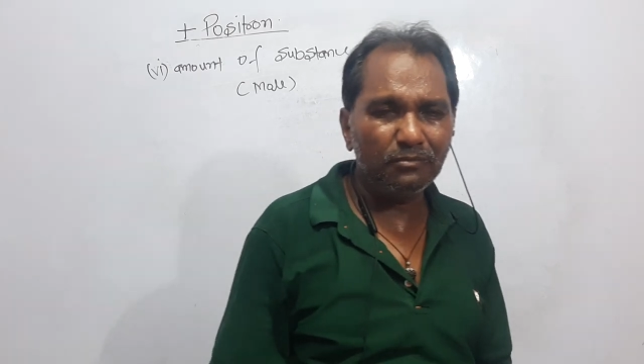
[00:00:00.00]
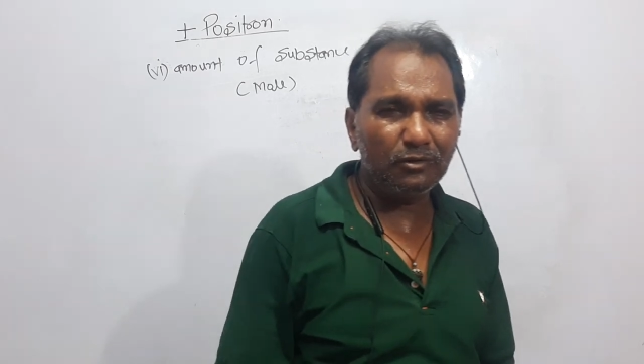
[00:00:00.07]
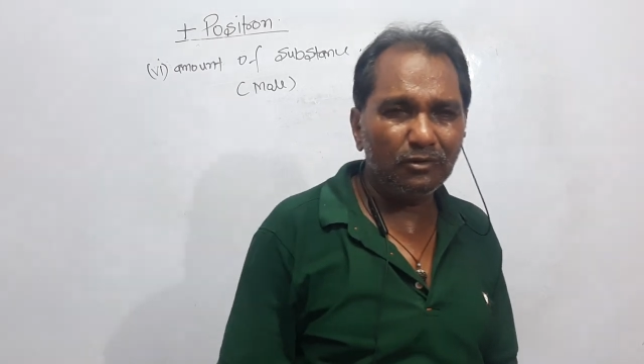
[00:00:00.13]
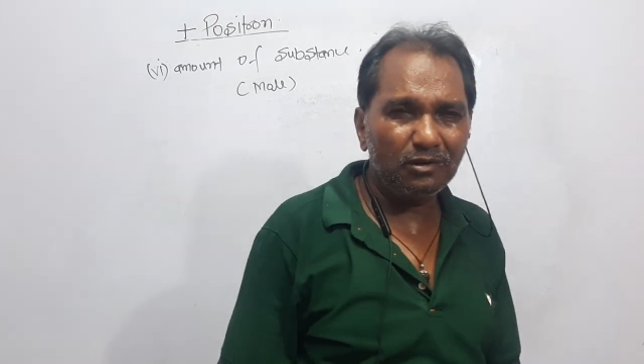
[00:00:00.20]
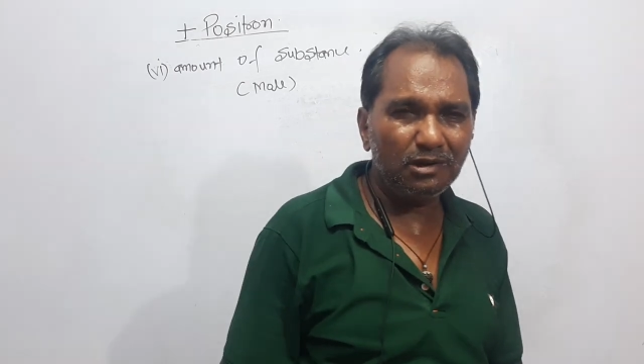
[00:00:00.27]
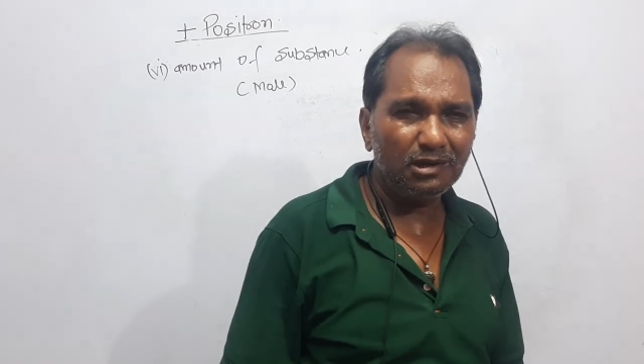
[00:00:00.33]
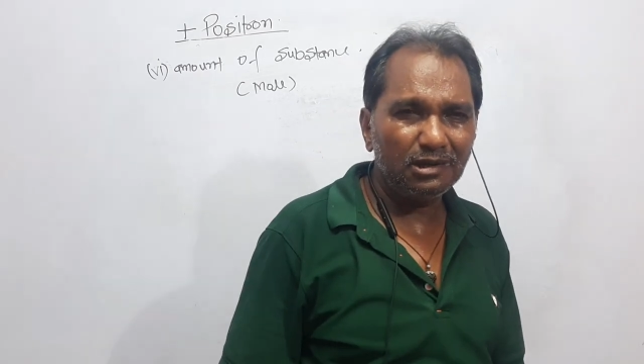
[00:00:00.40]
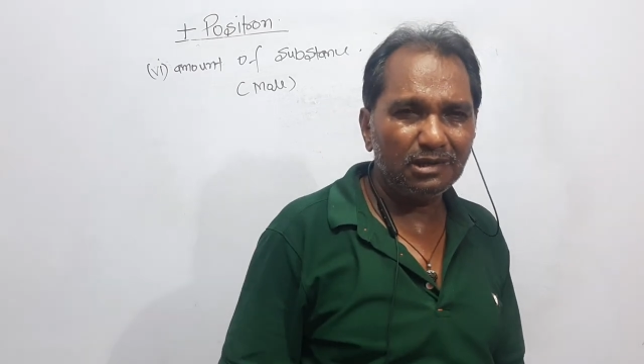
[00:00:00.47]

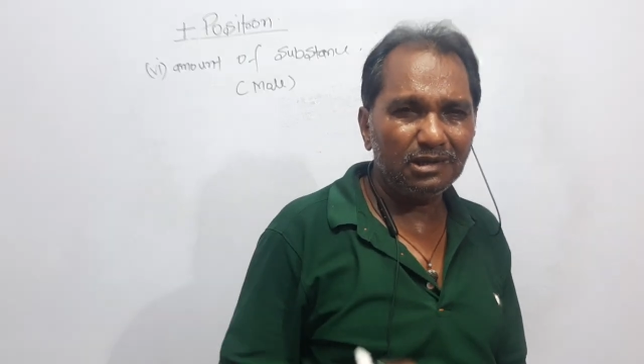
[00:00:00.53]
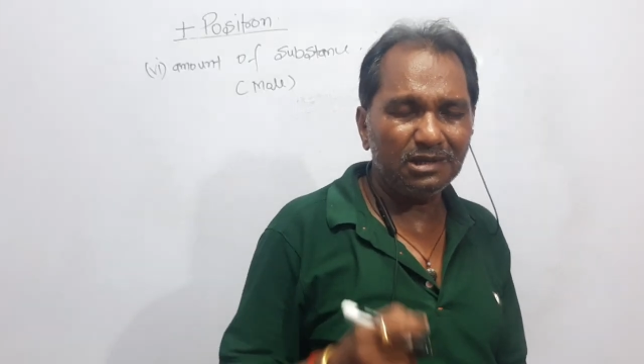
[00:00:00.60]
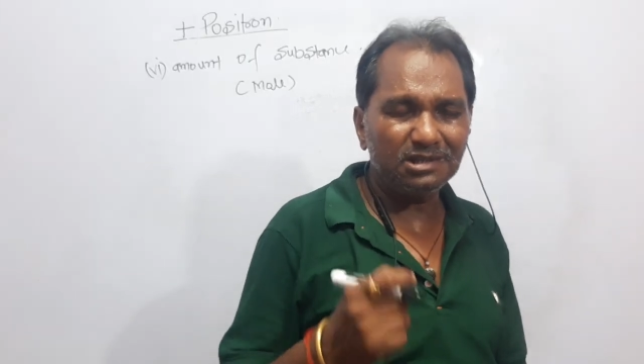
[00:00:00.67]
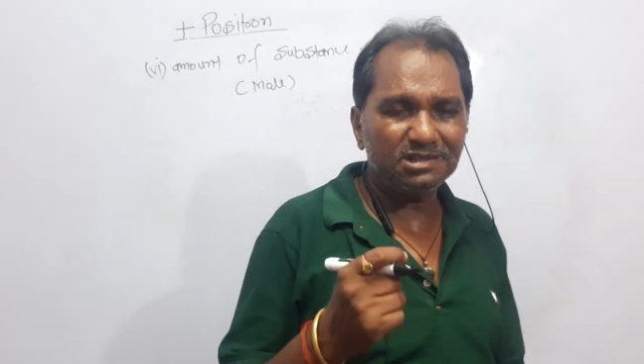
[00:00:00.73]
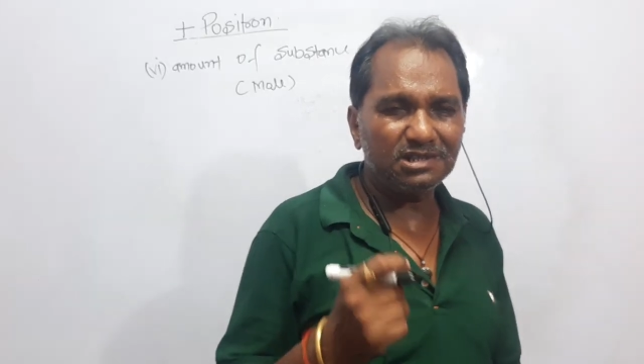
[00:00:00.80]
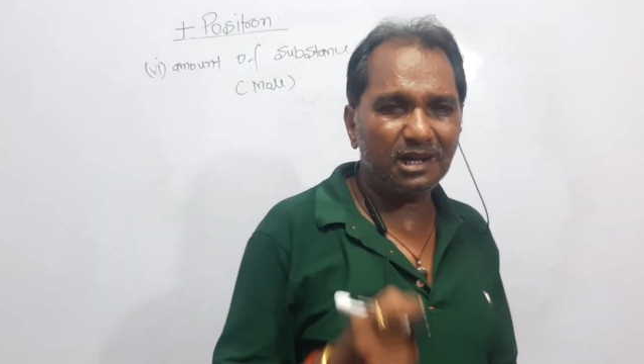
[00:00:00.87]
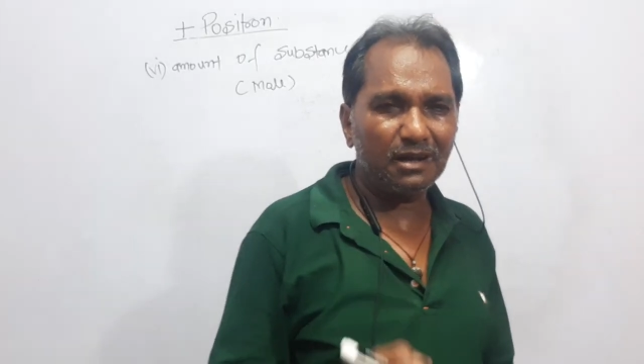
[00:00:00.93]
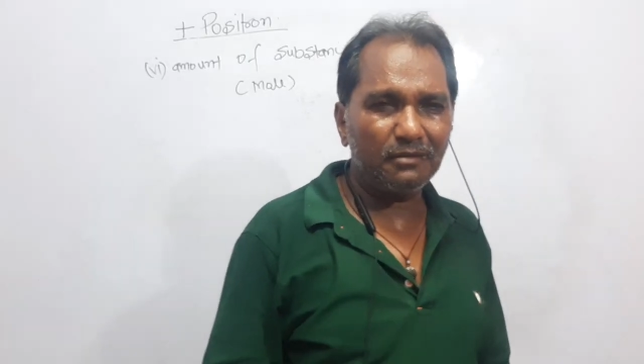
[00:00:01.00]
mole is
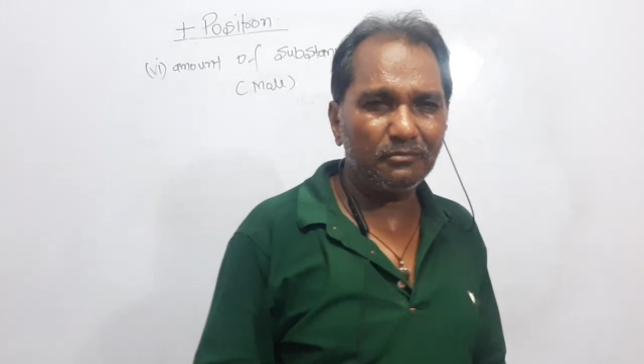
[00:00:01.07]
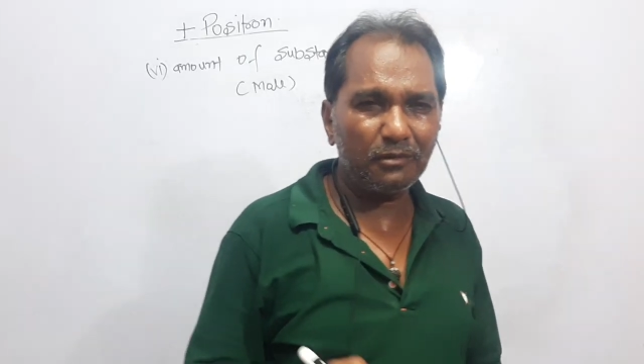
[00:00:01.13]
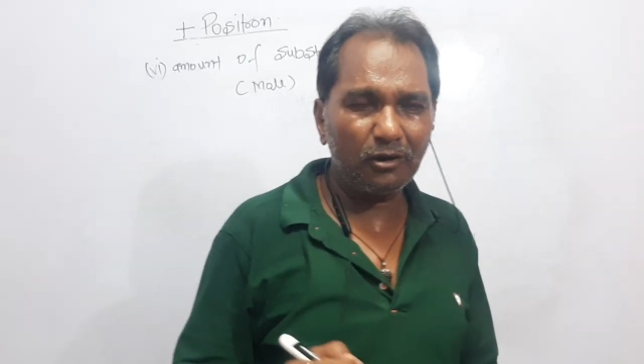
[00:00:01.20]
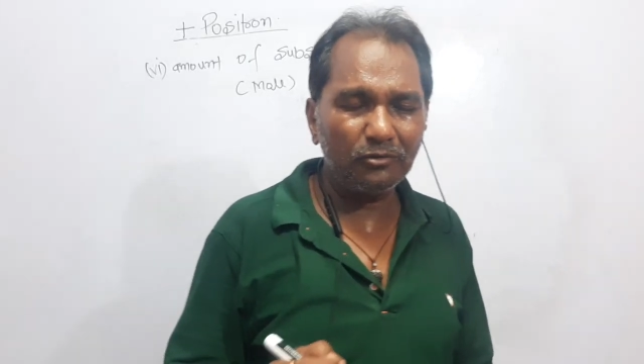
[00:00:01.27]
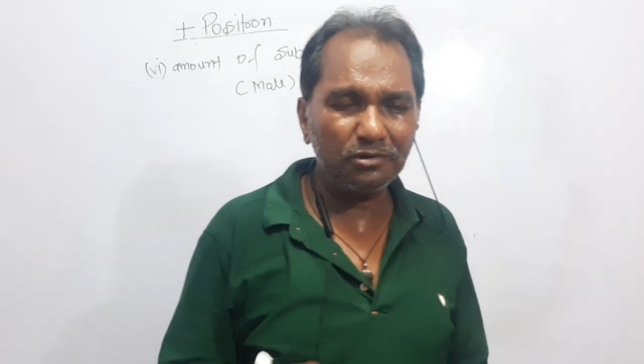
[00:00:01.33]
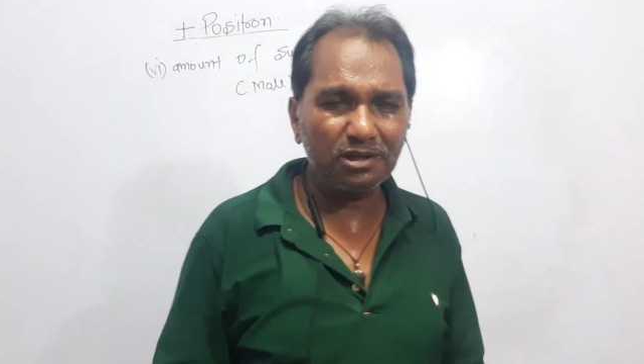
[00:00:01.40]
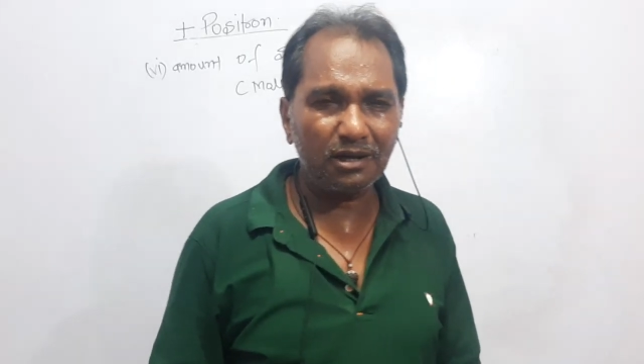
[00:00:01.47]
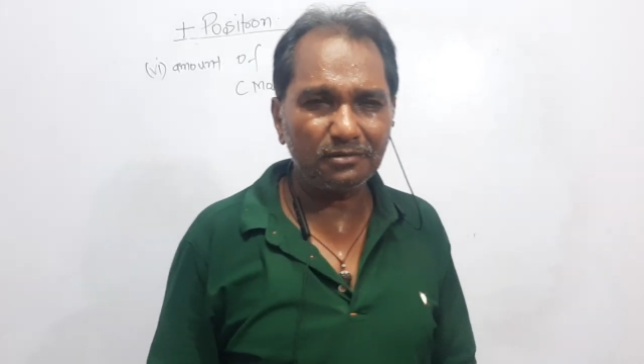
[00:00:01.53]
the
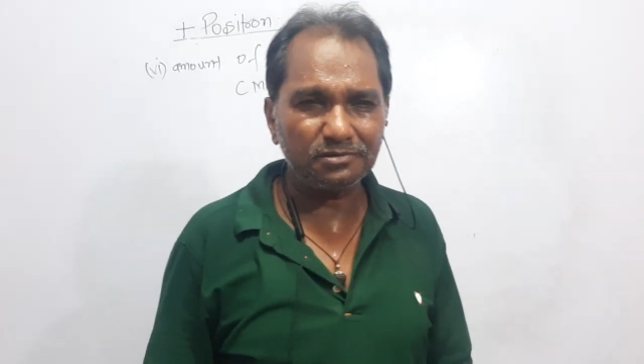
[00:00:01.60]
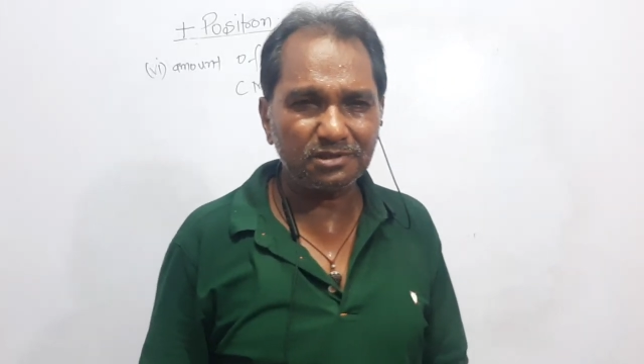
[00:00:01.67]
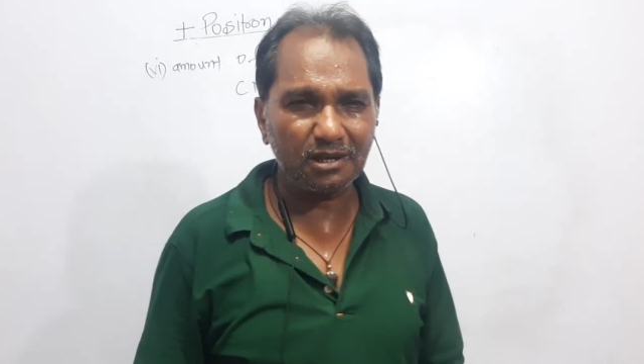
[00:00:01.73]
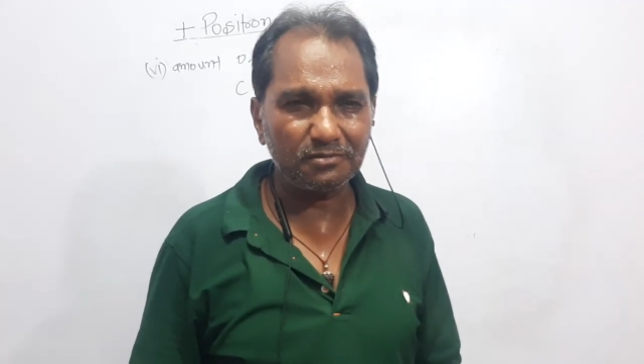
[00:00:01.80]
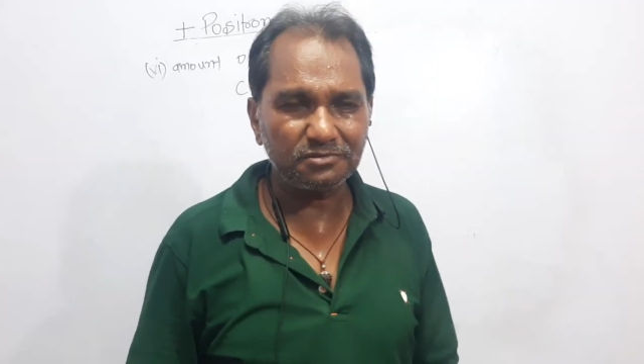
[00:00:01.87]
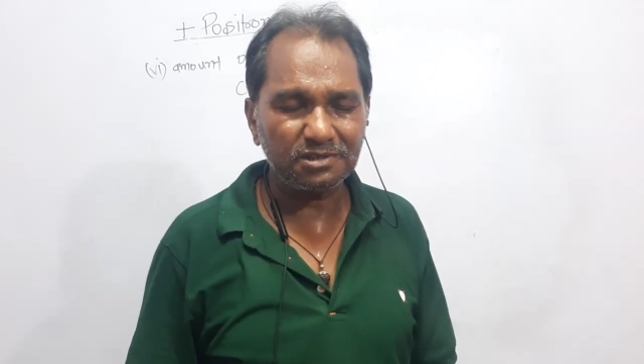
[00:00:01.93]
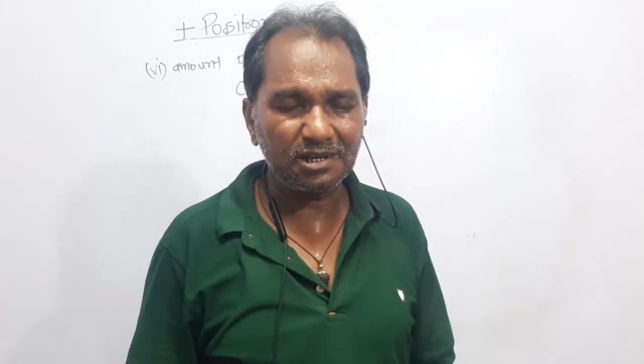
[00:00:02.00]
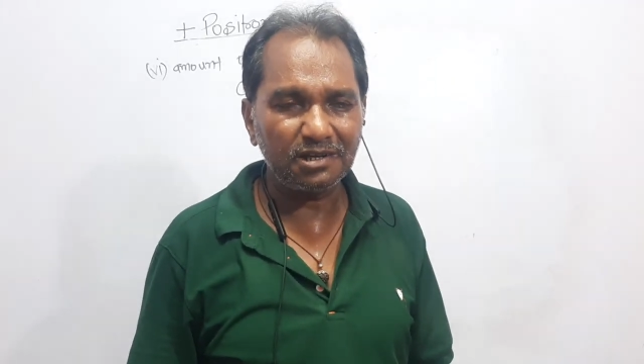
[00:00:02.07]
amount of
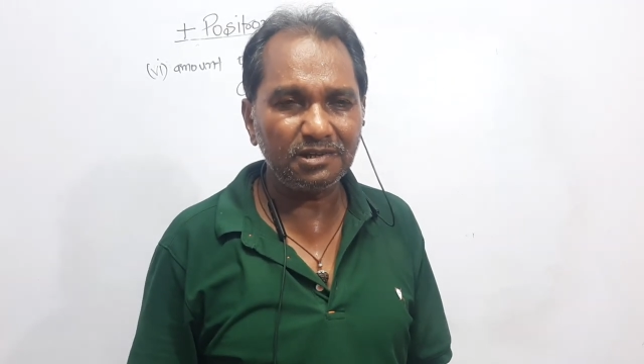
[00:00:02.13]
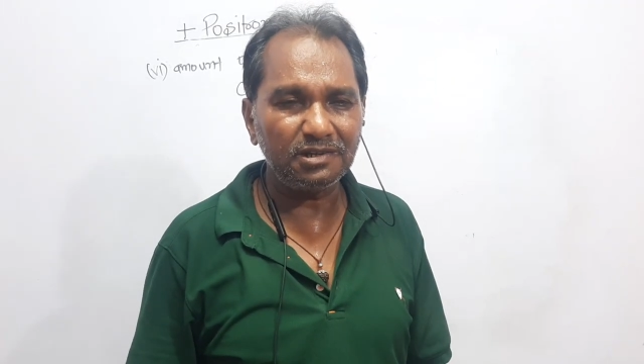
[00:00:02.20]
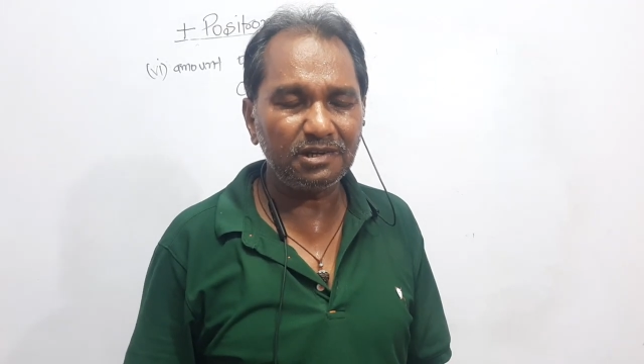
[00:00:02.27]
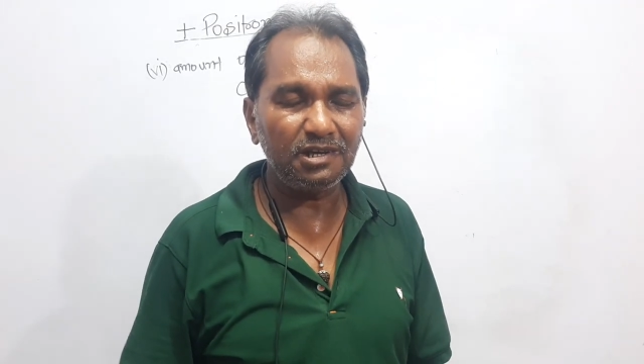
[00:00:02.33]
substance